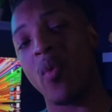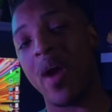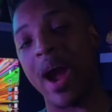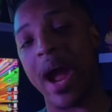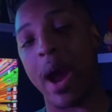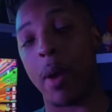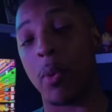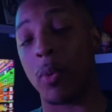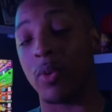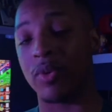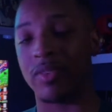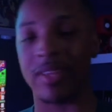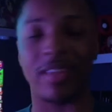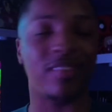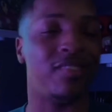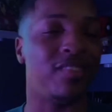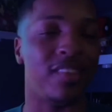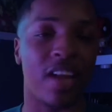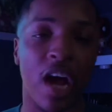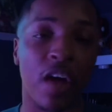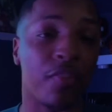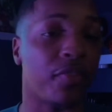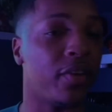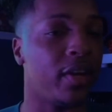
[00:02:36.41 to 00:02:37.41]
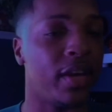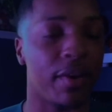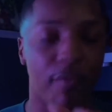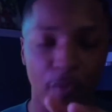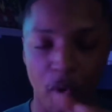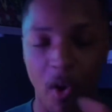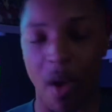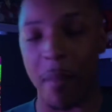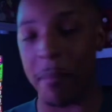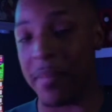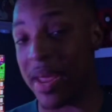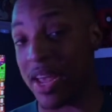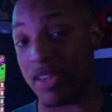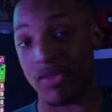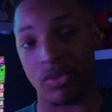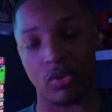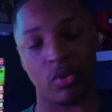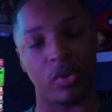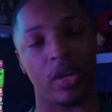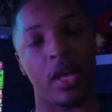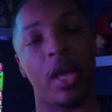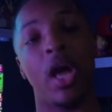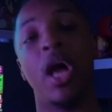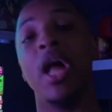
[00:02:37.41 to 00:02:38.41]
4 hours, that's nothing for a med
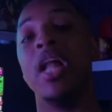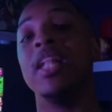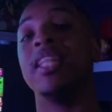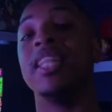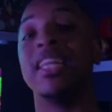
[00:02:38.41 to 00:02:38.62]
student.